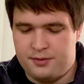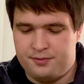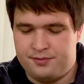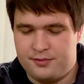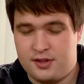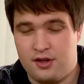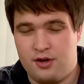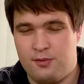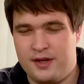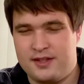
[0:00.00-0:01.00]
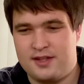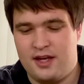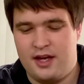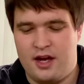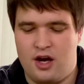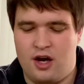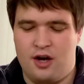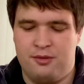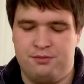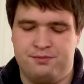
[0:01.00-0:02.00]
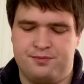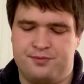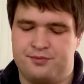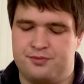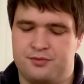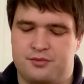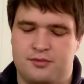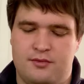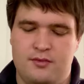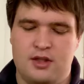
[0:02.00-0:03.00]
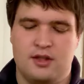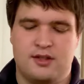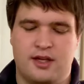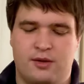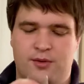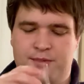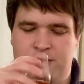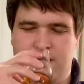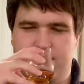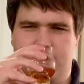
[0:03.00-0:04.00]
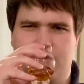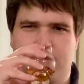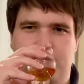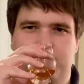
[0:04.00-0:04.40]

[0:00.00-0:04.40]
it's a good whiskey. Let's take one more taste here and